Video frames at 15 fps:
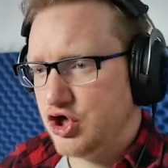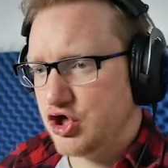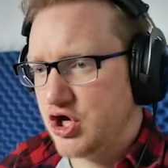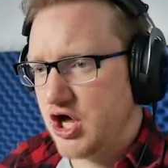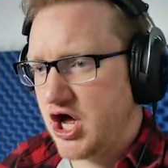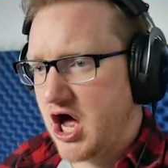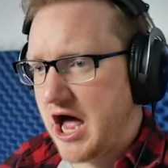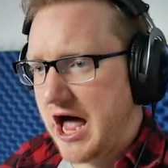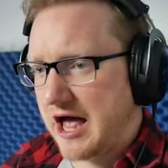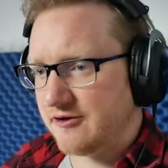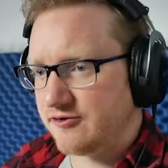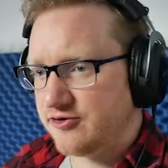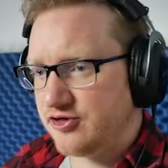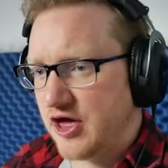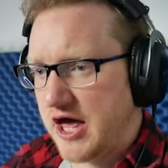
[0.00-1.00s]
I
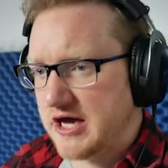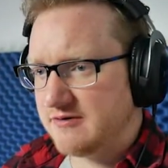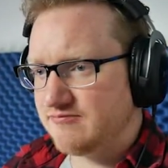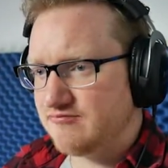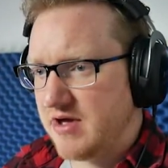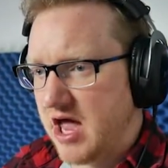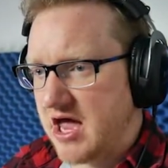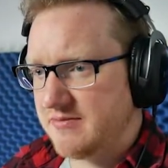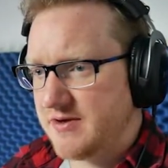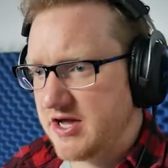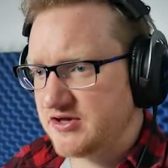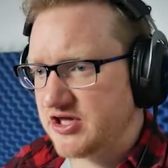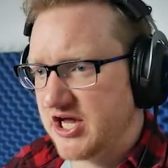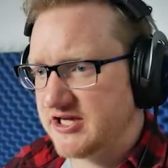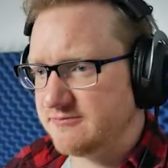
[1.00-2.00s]
think maybe
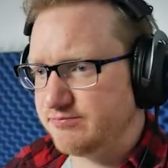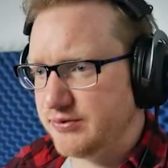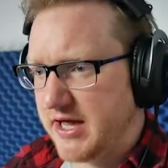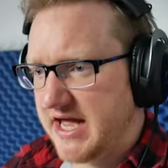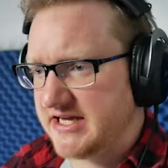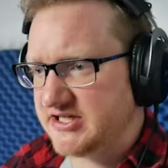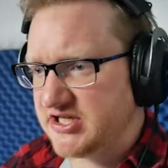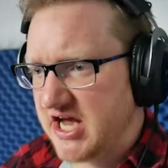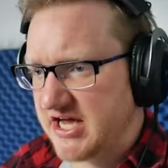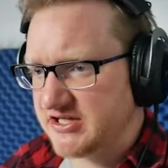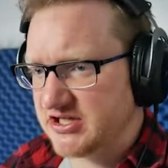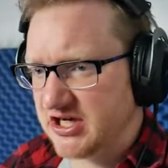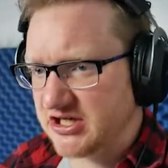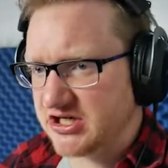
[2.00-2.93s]
this place has a